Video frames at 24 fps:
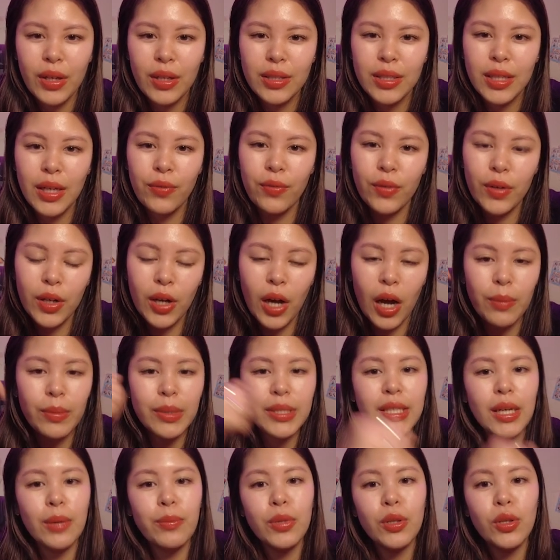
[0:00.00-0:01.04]
Definitely comment
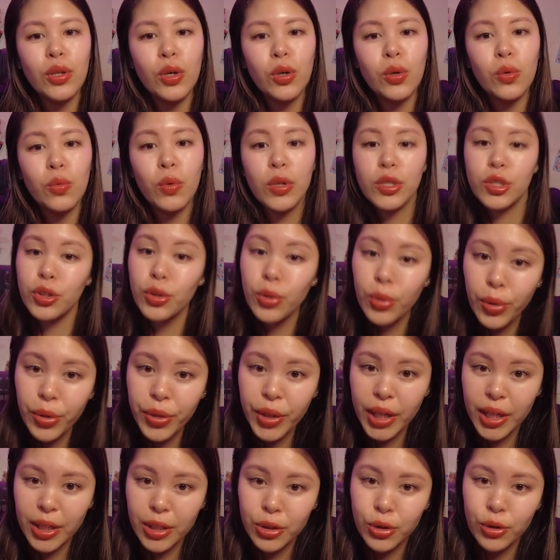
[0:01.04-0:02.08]
down below what you
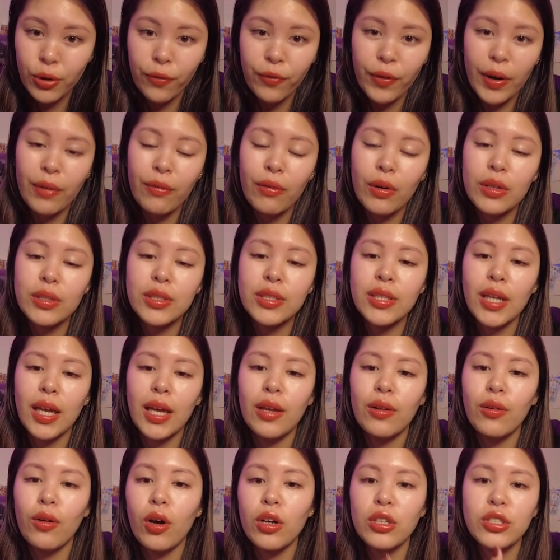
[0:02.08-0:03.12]
think is your favorite,
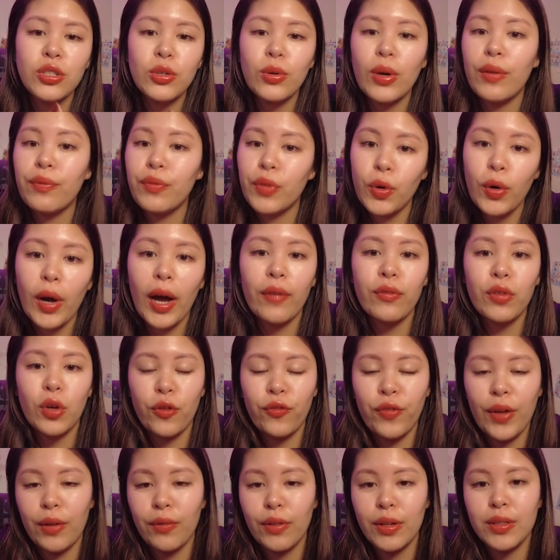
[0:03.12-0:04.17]
and also if you have your
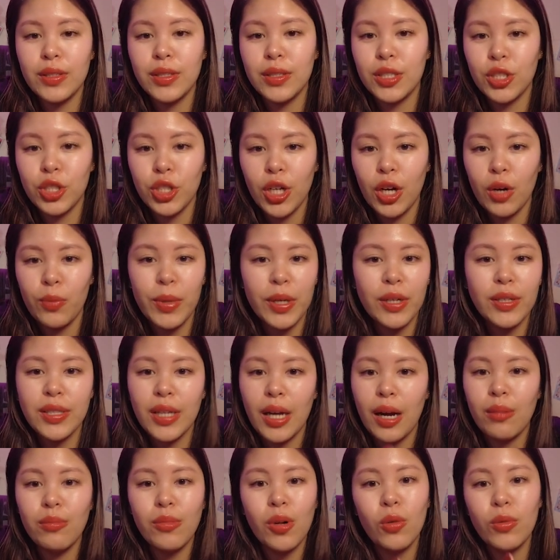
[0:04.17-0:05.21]
favorites to share, because
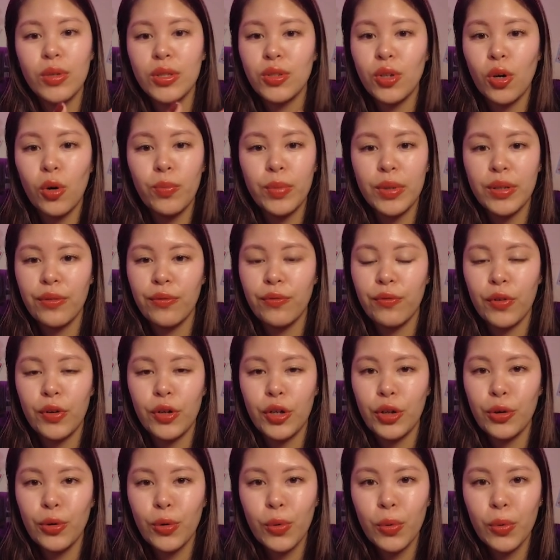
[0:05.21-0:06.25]
I'm always open for
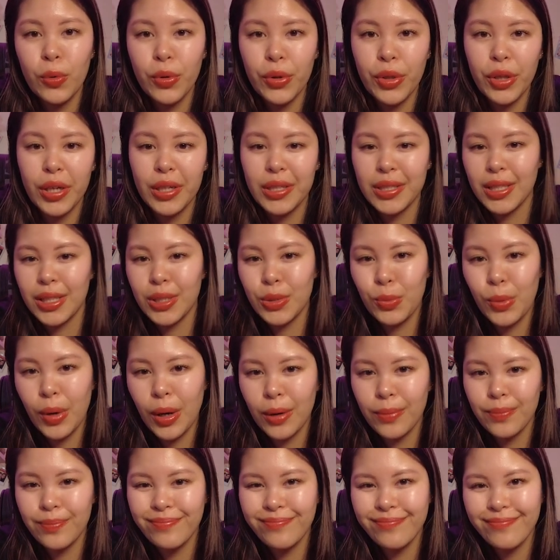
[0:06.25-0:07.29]
new cool things as
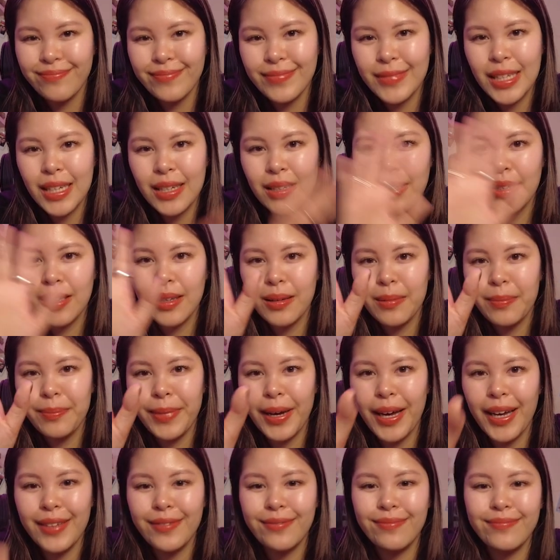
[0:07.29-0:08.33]
well.
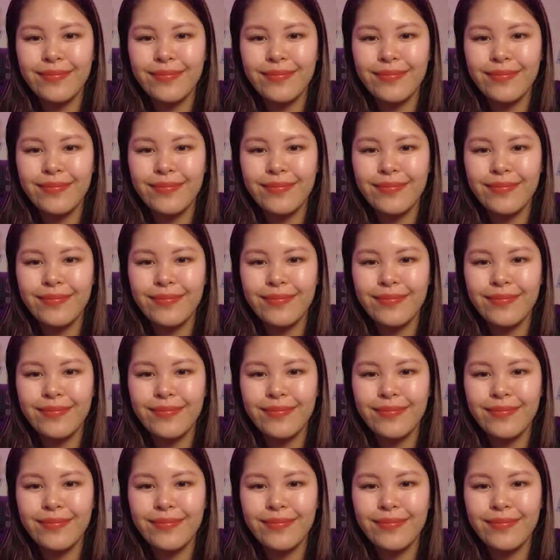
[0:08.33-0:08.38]
Bye.